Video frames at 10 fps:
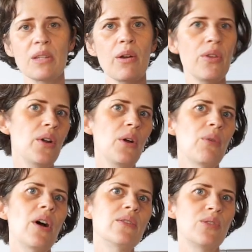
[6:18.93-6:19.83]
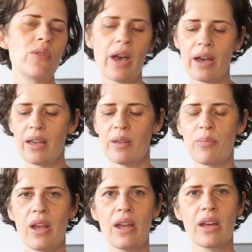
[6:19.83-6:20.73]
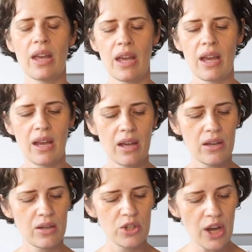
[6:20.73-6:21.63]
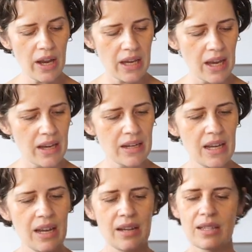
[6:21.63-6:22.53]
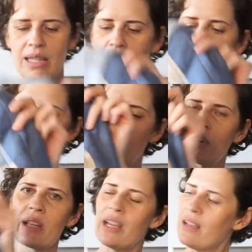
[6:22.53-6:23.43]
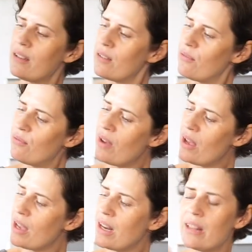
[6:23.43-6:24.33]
So I thought, oh, well, I'll do that and make a jacket because that would be really fun.